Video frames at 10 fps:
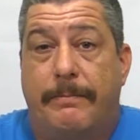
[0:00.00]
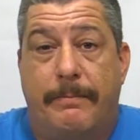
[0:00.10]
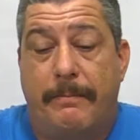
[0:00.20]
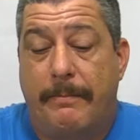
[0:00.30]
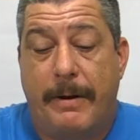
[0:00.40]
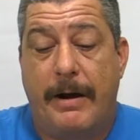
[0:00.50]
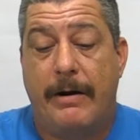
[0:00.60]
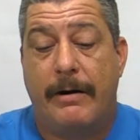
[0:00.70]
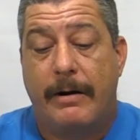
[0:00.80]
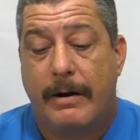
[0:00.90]

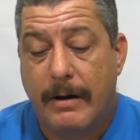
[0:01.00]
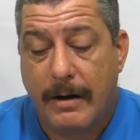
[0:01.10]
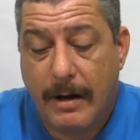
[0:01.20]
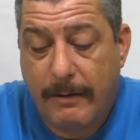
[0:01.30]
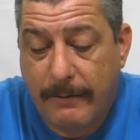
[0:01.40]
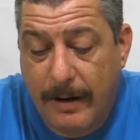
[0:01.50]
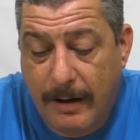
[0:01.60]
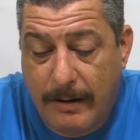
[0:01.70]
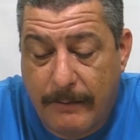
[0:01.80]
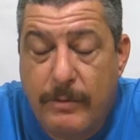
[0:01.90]
better
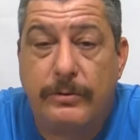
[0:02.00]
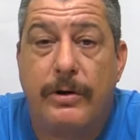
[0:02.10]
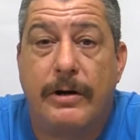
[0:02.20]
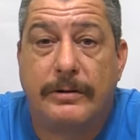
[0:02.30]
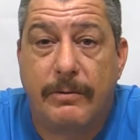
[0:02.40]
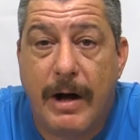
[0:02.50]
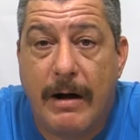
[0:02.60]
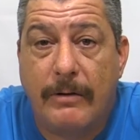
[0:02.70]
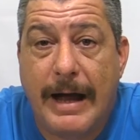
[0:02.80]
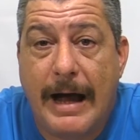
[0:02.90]
woodturners
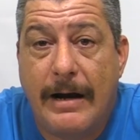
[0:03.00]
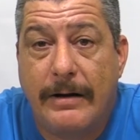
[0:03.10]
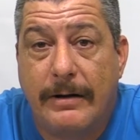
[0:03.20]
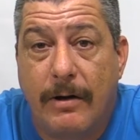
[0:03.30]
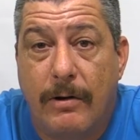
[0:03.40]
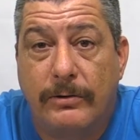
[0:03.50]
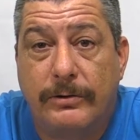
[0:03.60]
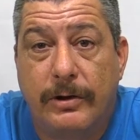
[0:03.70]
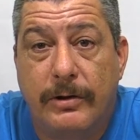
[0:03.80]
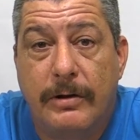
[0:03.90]
around, and
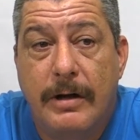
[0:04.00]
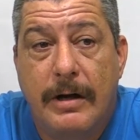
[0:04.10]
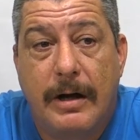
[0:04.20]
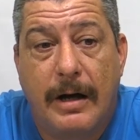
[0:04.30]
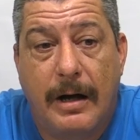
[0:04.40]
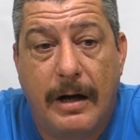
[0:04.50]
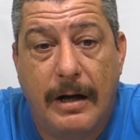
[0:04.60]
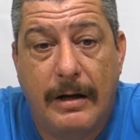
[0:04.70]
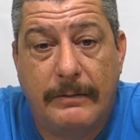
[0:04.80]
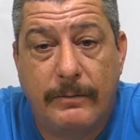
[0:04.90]
also
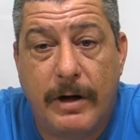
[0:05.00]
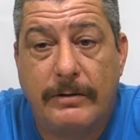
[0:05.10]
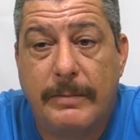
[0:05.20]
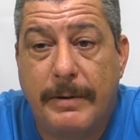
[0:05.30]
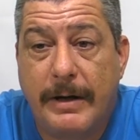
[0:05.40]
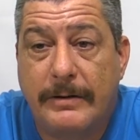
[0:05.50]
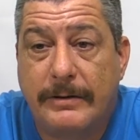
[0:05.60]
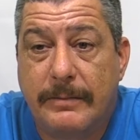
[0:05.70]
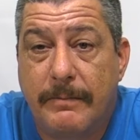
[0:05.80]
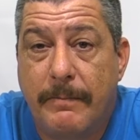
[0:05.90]
one of the
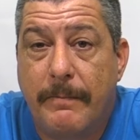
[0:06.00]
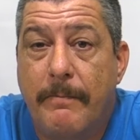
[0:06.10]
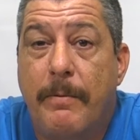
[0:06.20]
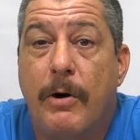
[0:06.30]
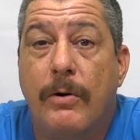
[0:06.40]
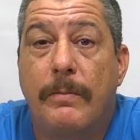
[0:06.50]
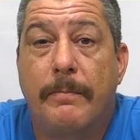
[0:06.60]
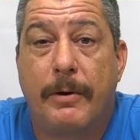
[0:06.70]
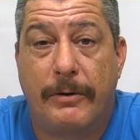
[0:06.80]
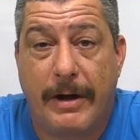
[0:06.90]
biggest bowl
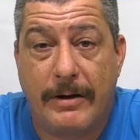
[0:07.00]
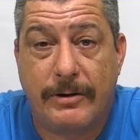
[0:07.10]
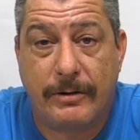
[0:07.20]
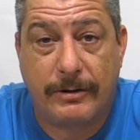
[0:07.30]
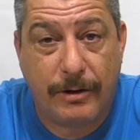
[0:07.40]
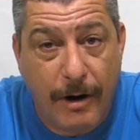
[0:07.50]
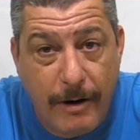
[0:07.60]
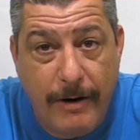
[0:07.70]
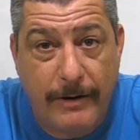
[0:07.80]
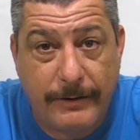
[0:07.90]
production
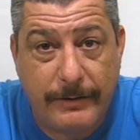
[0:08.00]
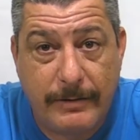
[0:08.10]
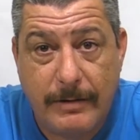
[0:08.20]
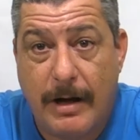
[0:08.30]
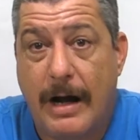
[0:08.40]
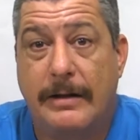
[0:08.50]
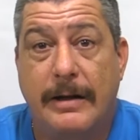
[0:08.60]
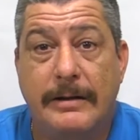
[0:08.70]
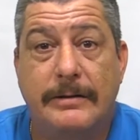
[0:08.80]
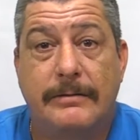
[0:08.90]
turners, at
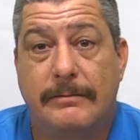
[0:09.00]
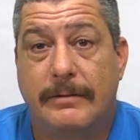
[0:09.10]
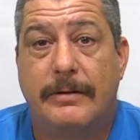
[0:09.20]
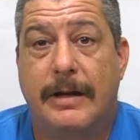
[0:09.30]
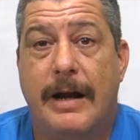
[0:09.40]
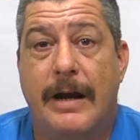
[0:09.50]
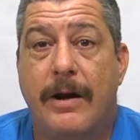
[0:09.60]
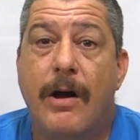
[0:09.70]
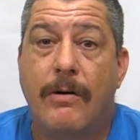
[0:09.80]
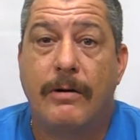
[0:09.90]
least that I
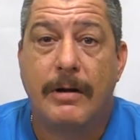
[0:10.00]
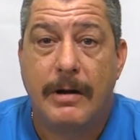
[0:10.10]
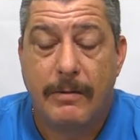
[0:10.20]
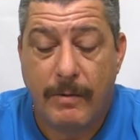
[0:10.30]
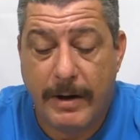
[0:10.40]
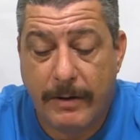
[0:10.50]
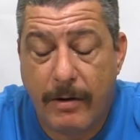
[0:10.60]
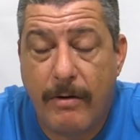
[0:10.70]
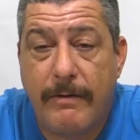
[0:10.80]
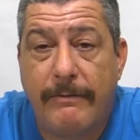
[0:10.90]
know, with
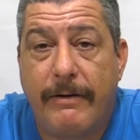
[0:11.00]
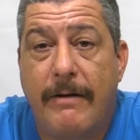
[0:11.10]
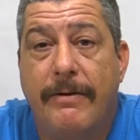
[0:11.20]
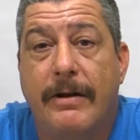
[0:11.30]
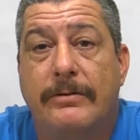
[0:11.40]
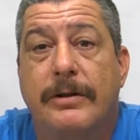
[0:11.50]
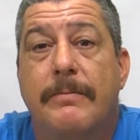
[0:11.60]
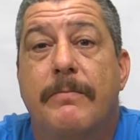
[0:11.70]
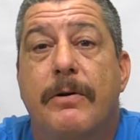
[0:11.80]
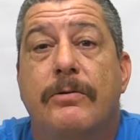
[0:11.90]
over
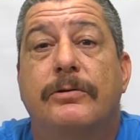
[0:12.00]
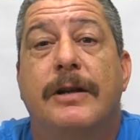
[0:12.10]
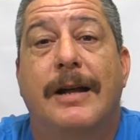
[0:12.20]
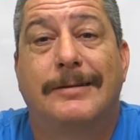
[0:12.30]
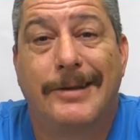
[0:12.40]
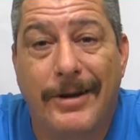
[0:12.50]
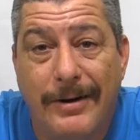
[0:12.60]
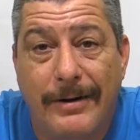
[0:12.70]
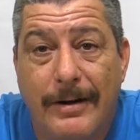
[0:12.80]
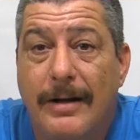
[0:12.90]
5,000 bowls last
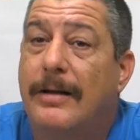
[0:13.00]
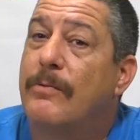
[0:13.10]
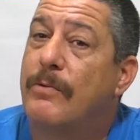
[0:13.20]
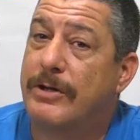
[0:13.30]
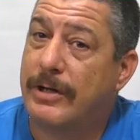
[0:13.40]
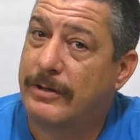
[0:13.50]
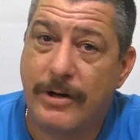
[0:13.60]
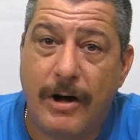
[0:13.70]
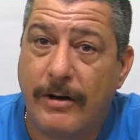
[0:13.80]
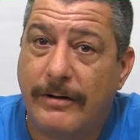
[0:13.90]
year, which is
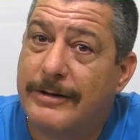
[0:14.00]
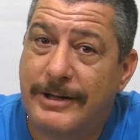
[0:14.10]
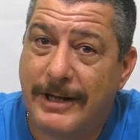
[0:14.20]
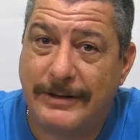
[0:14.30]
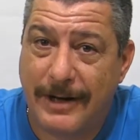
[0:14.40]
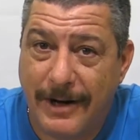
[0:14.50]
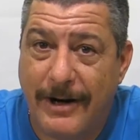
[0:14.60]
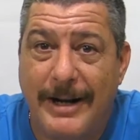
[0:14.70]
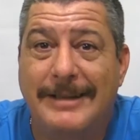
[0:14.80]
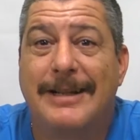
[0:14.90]
not just a
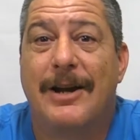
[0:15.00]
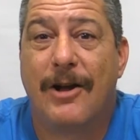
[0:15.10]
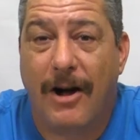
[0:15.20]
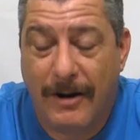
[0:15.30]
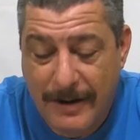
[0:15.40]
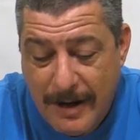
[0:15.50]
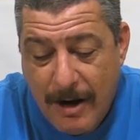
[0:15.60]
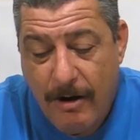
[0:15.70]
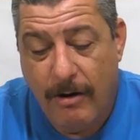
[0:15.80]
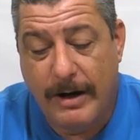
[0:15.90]
little, it's a lot.
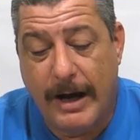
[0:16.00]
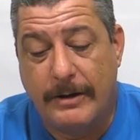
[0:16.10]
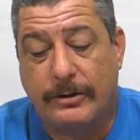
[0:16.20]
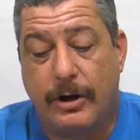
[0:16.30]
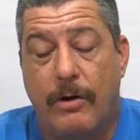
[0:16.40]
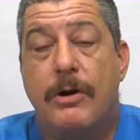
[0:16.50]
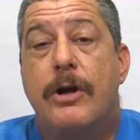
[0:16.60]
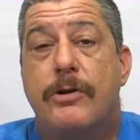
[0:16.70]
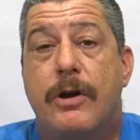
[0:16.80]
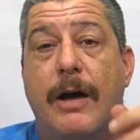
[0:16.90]
Okay, so
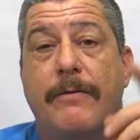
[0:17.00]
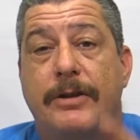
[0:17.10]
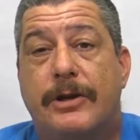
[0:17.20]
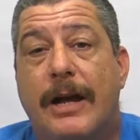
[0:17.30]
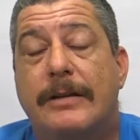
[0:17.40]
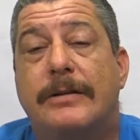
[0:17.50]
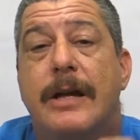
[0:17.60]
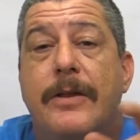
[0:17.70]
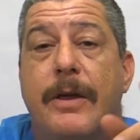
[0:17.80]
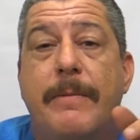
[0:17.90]
you have the chance.
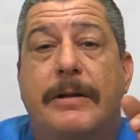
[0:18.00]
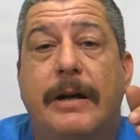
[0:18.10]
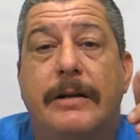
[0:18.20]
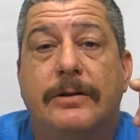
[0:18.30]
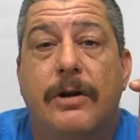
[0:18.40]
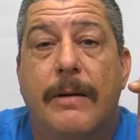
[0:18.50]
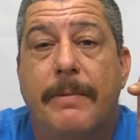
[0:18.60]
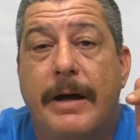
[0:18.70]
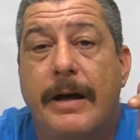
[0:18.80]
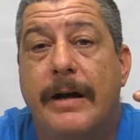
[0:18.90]
The meeting is going to
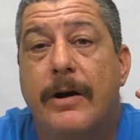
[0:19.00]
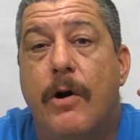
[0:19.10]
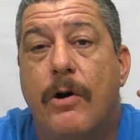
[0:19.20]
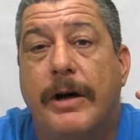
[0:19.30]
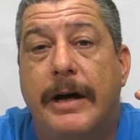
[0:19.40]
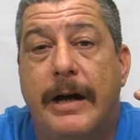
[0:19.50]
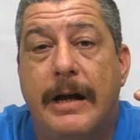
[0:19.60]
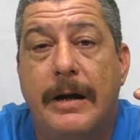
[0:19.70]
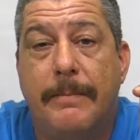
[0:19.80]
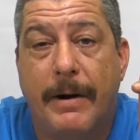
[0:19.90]
be in Okie
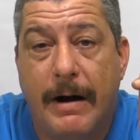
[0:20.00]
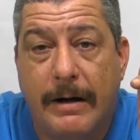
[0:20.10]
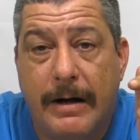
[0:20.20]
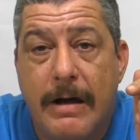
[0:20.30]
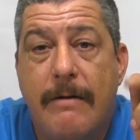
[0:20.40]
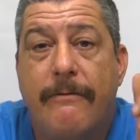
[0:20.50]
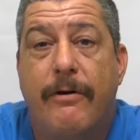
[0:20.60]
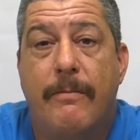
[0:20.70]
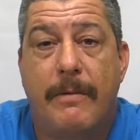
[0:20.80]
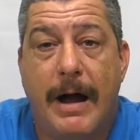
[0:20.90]
Healy Park
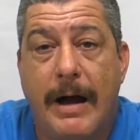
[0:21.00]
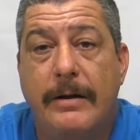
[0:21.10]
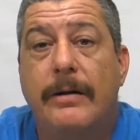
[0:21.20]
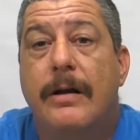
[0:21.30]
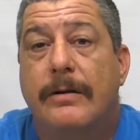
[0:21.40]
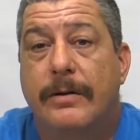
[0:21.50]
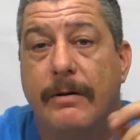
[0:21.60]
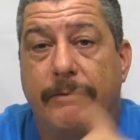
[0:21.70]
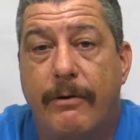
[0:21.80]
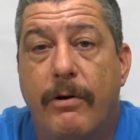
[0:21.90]
from 9
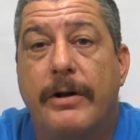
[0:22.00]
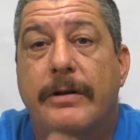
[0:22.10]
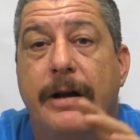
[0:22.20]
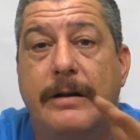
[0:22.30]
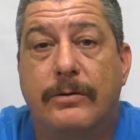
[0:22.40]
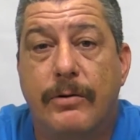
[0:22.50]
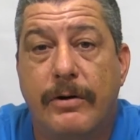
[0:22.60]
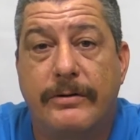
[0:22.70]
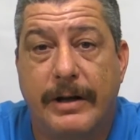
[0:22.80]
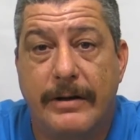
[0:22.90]
till 4 in the
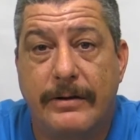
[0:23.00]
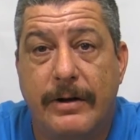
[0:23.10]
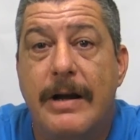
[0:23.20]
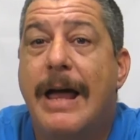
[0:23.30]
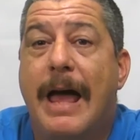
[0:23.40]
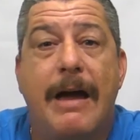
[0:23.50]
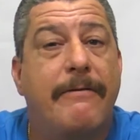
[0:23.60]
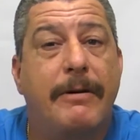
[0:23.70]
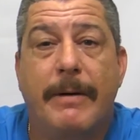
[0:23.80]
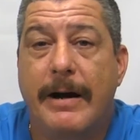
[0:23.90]
Nature Center.
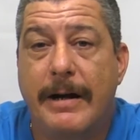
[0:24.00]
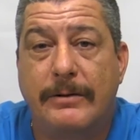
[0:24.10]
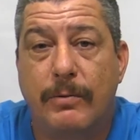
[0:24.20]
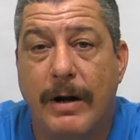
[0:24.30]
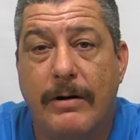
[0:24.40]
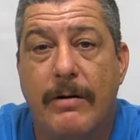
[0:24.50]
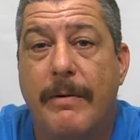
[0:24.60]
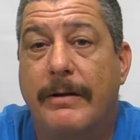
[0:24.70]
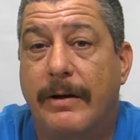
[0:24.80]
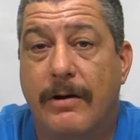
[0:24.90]
Everybody is welcome,
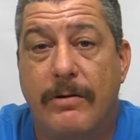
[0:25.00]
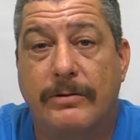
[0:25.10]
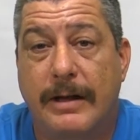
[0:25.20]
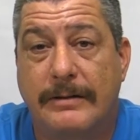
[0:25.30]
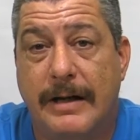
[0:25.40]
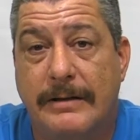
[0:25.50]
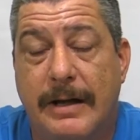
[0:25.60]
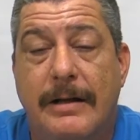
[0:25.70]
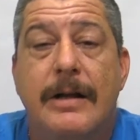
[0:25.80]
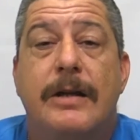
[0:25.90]
and the cost, as I
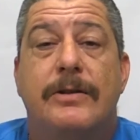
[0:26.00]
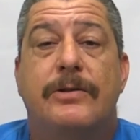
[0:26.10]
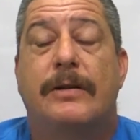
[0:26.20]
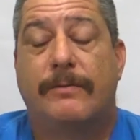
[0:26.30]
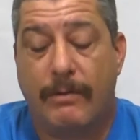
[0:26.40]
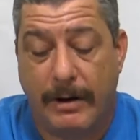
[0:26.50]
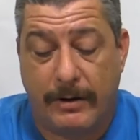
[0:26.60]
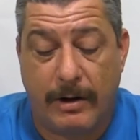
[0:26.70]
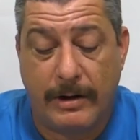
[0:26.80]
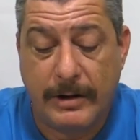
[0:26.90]
said, is just
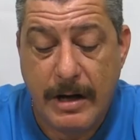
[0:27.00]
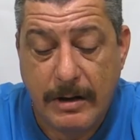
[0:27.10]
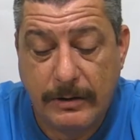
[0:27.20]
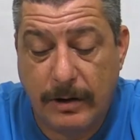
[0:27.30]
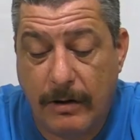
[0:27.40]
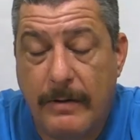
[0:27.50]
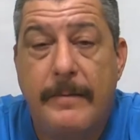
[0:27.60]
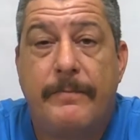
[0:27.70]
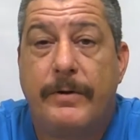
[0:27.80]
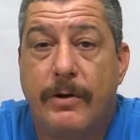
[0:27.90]
$40, so
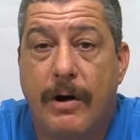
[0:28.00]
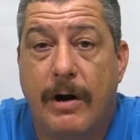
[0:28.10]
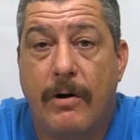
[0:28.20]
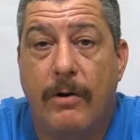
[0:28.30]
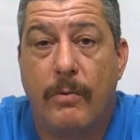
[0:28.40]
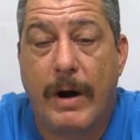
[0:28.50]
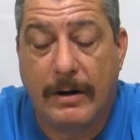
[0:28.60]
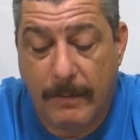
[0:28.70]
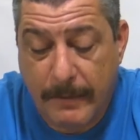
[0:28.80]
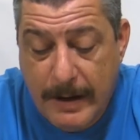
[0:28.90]
you are all welcome.